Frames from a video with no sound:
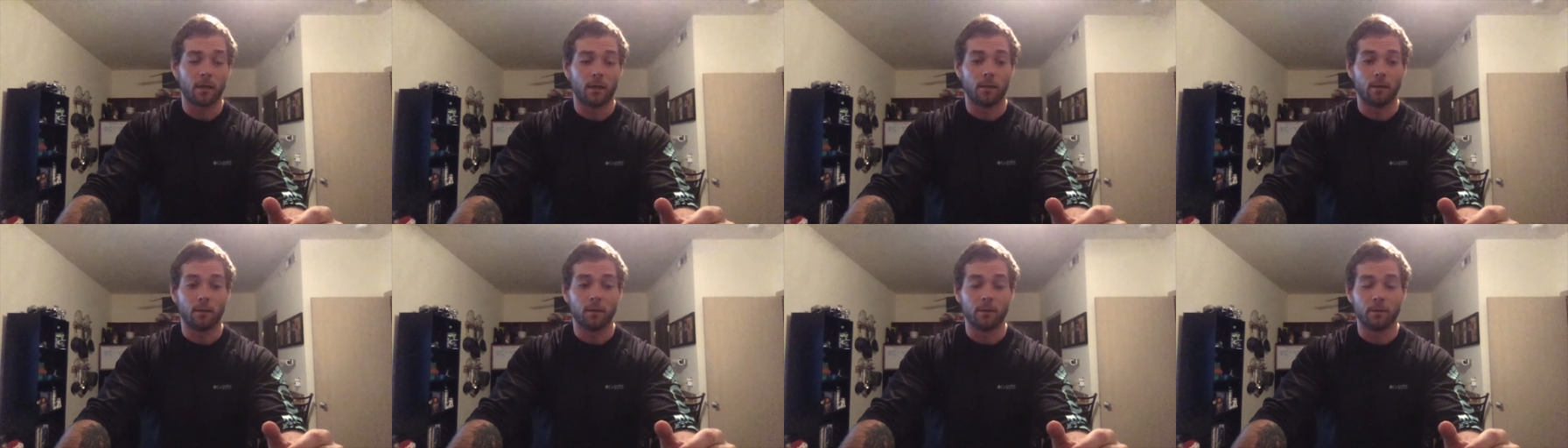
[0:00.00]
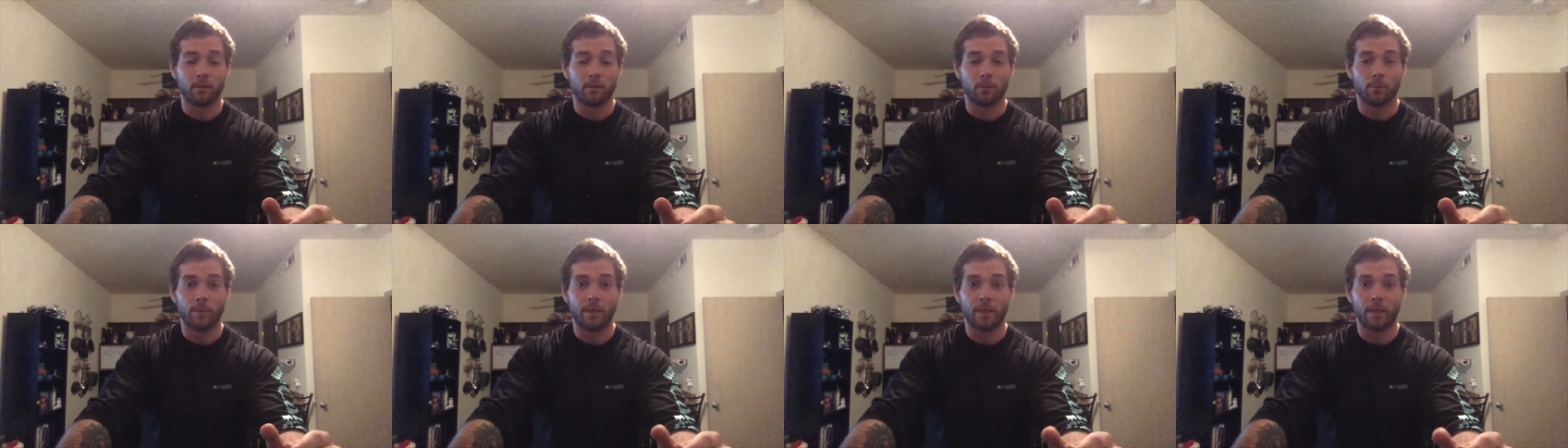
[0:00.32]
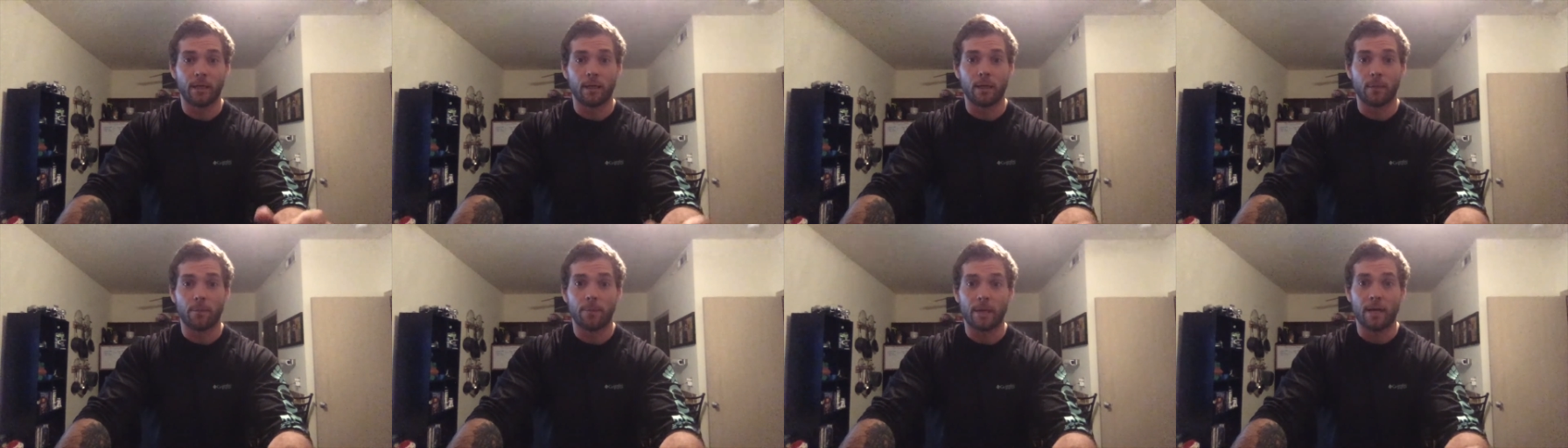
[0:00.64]
a little
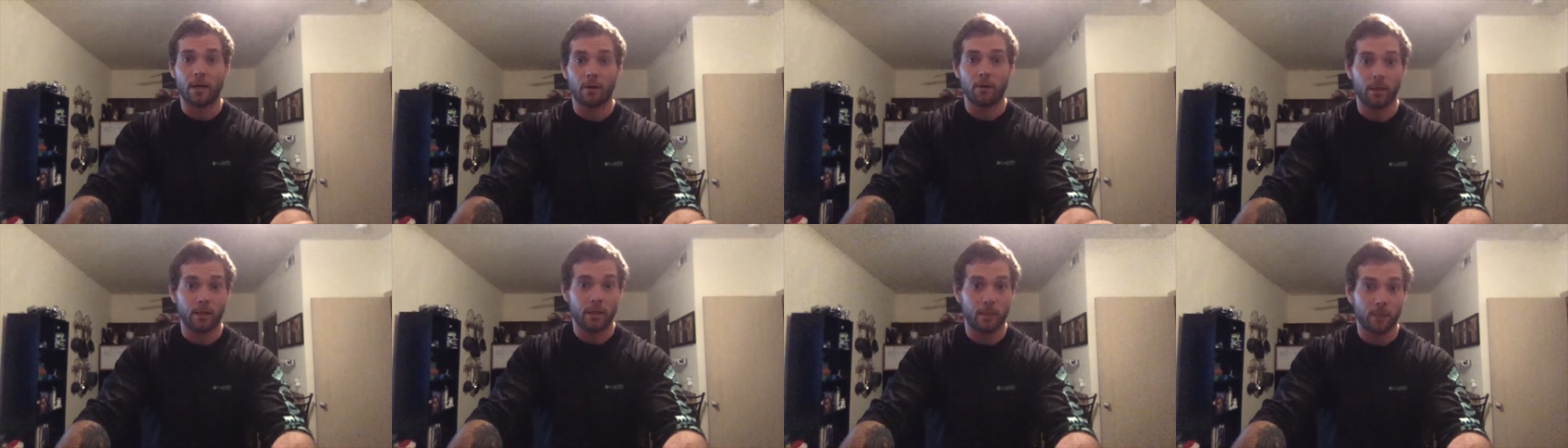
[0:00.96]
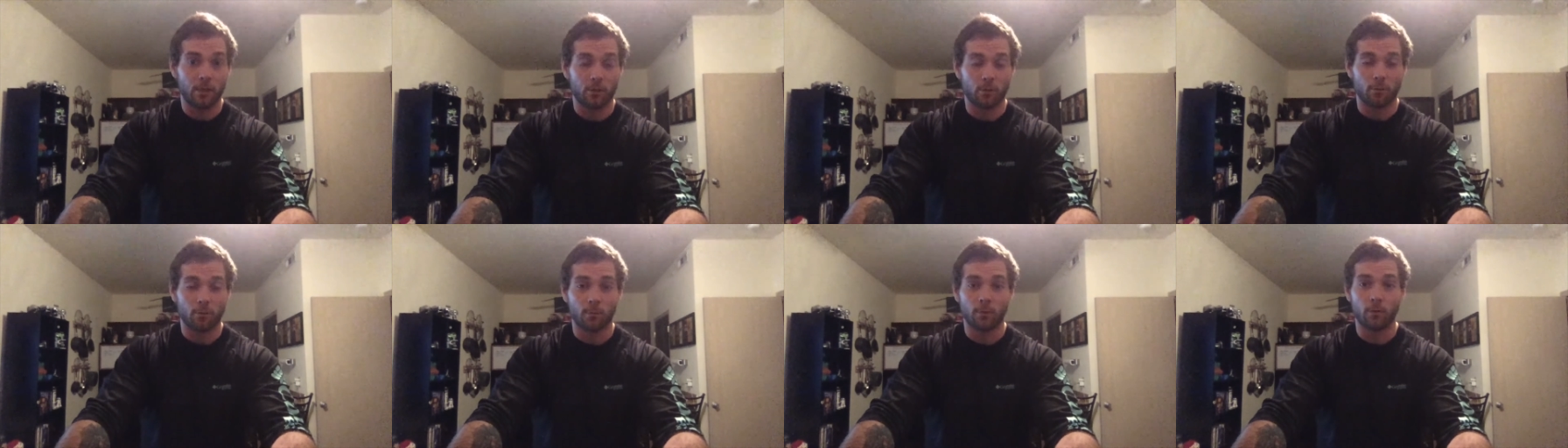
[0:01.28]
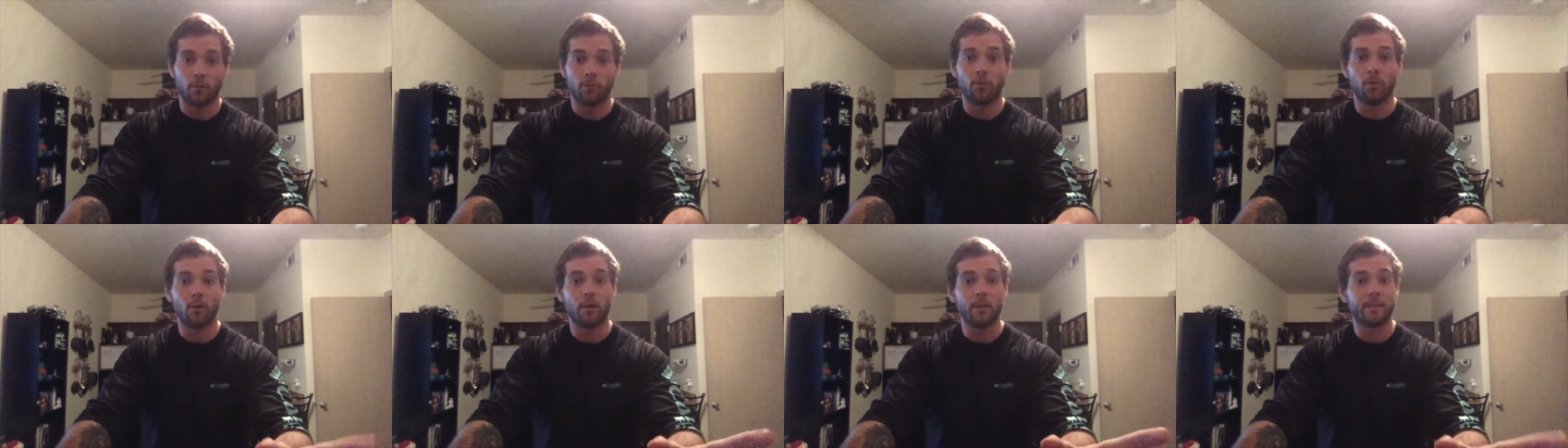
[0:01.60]
bit about Indian
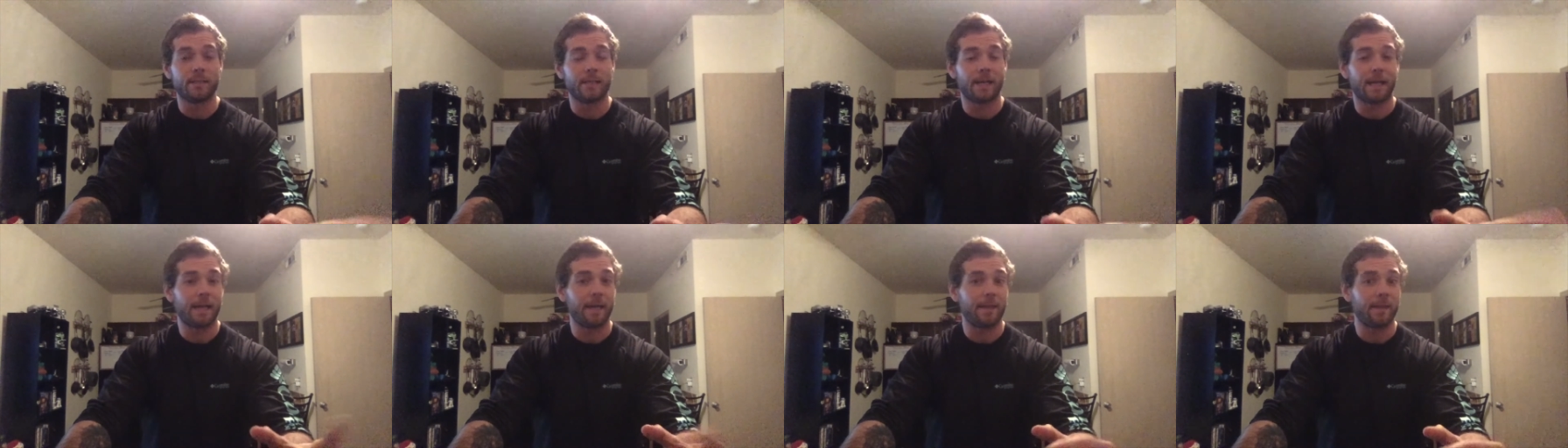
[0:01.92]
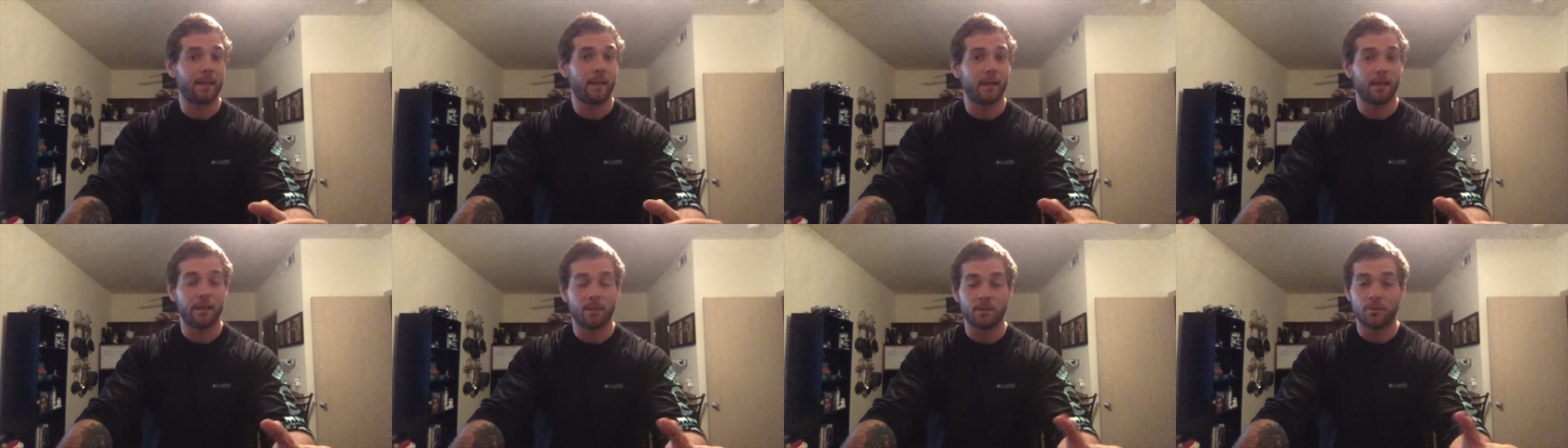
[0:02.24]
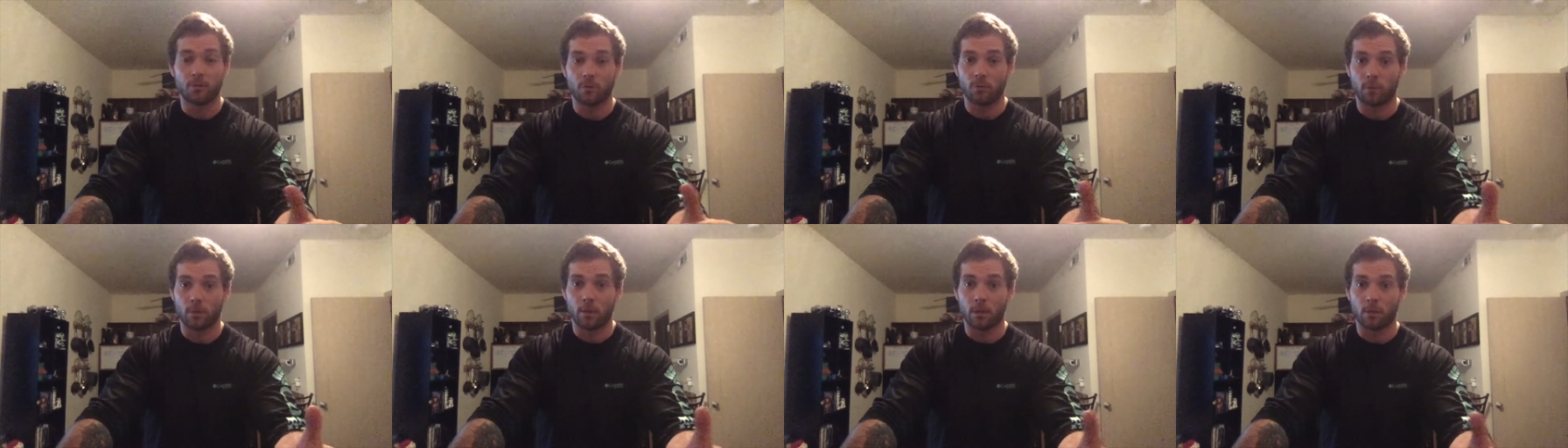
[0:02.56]
removal and tie that
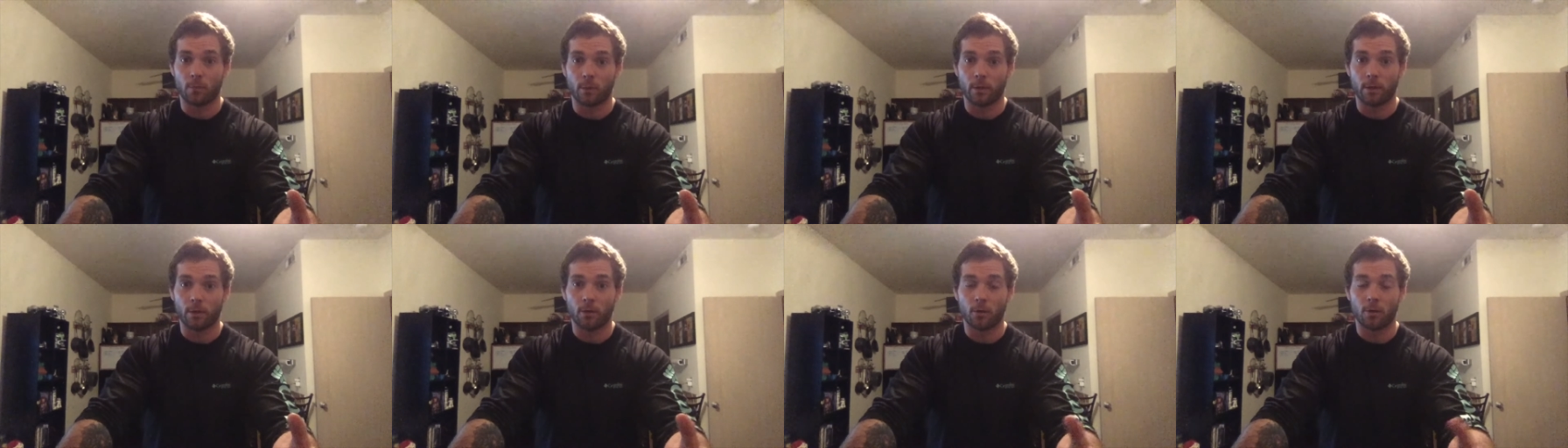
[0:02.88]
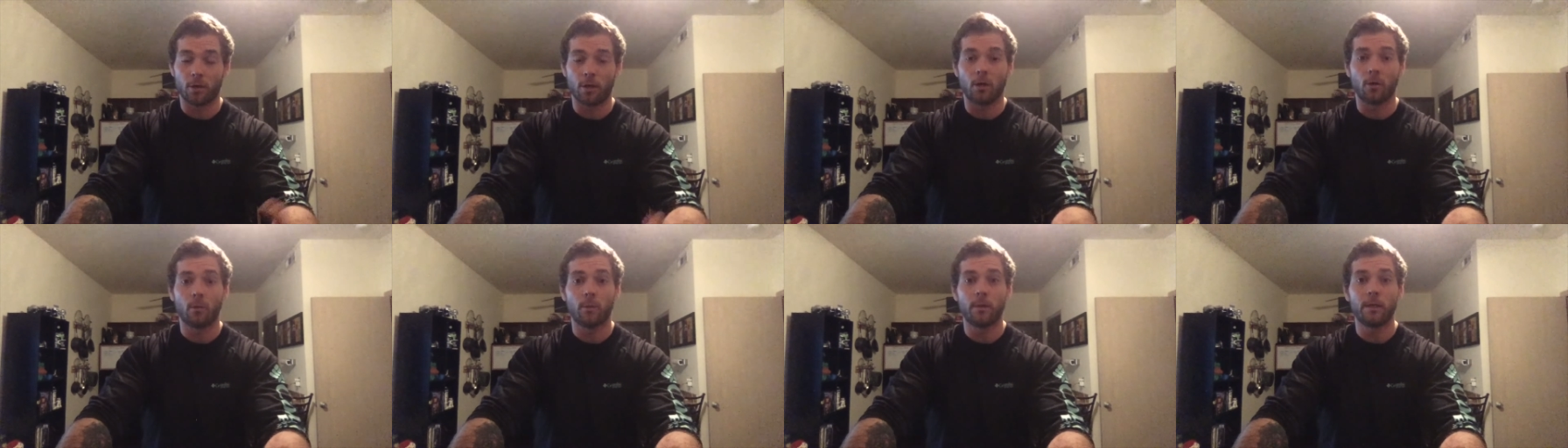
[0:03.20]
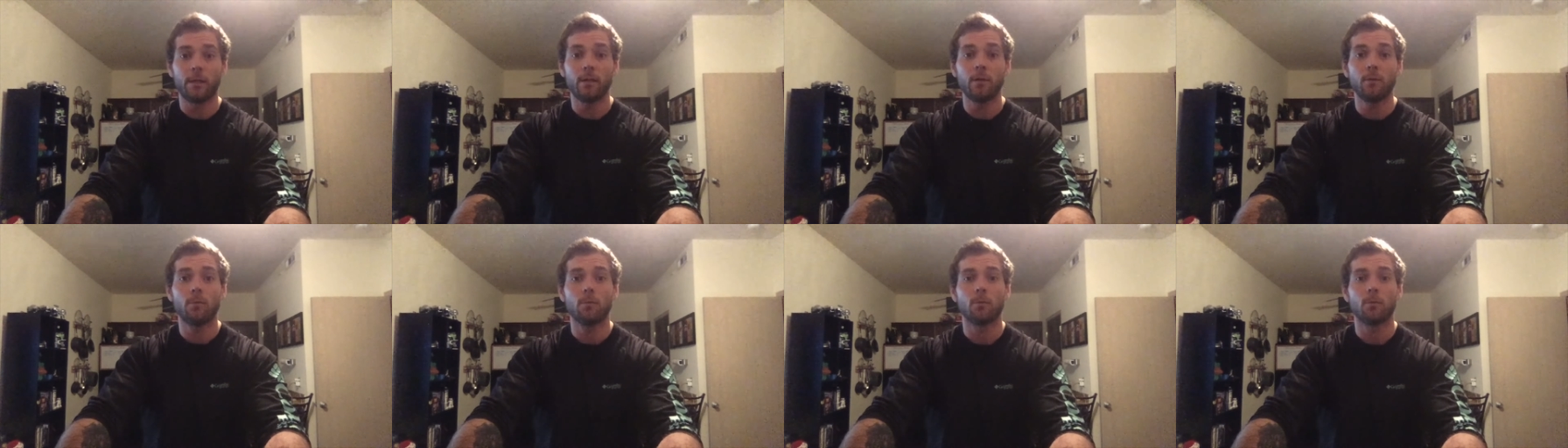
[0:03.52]
into where we are going.